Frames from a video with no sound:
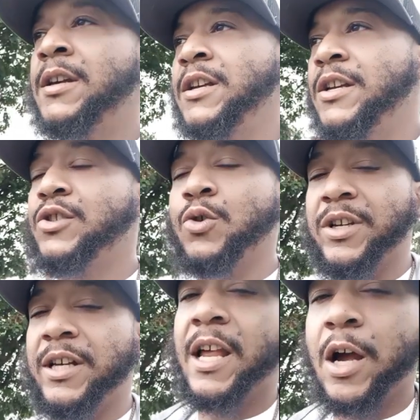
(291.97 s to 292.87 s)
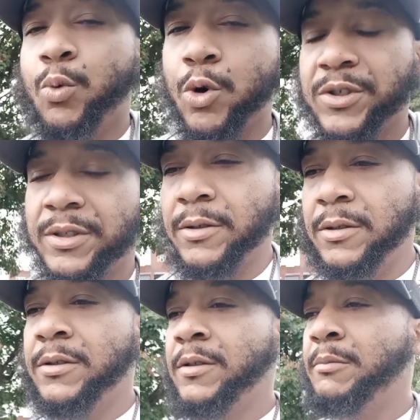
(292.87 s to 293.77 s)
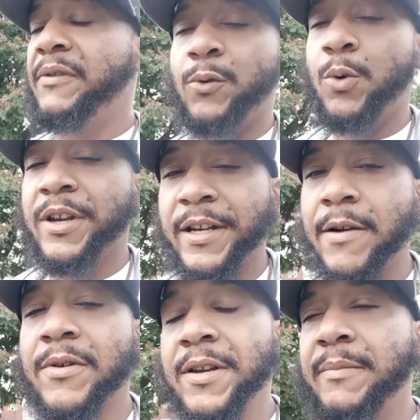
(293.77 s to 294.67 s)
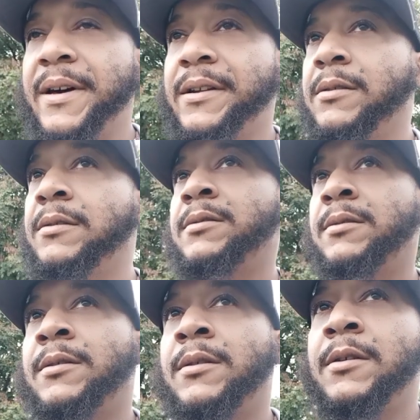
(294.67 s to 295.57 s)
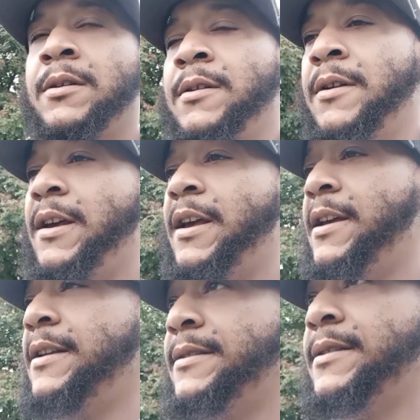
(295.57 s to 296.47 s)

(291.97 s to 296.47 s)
it's gonna get a lot worse before it can ever get better. And